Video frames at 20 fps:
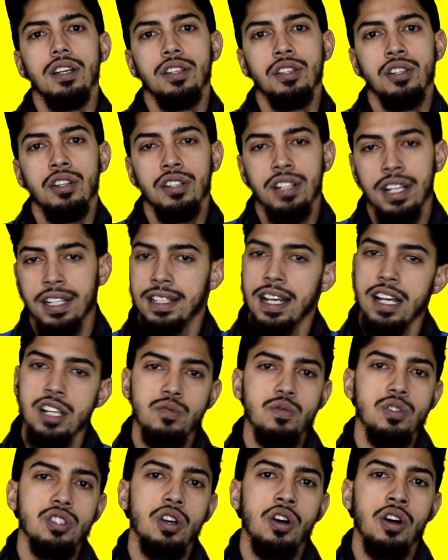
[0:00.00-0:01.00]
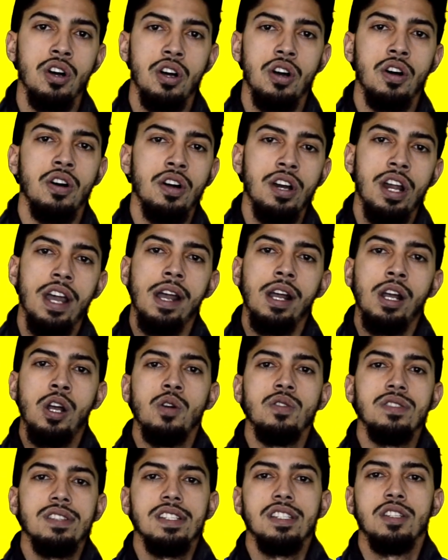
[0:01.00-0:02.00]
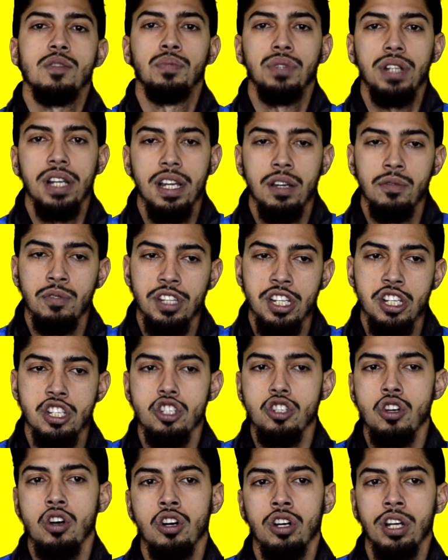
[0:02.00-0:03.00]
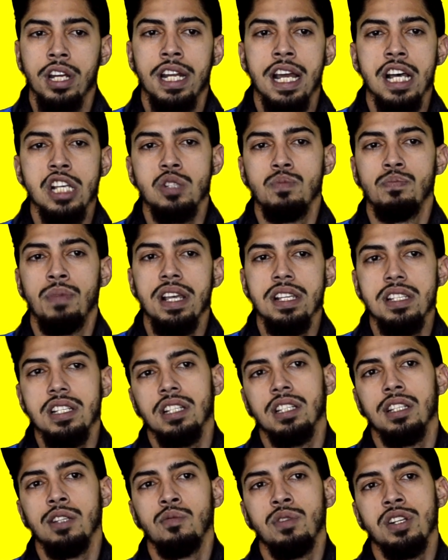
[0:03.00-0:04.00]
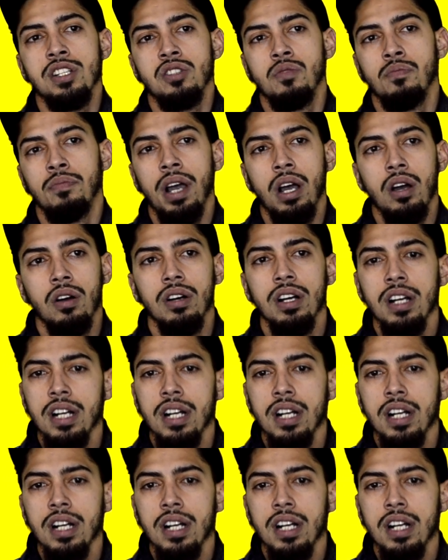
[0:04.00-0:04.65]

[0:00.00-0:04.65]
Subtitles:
You know, like that's what's all that goes into play with this song, and that's basically what it's about.